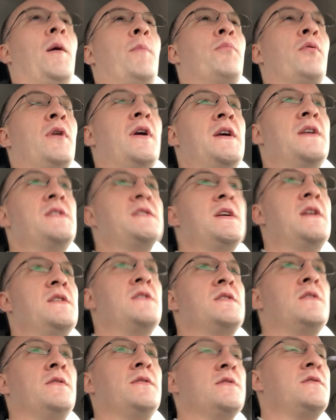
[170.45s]
Breezy,
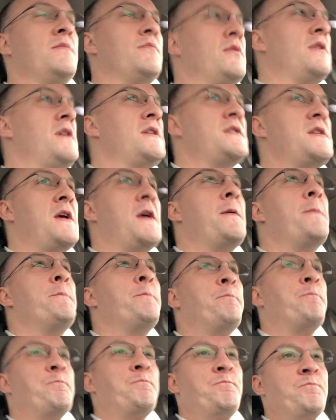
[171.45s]
So Breezy,
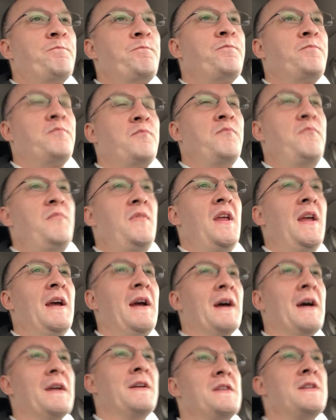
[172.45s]

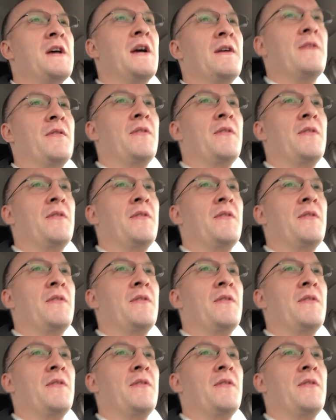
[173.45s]
and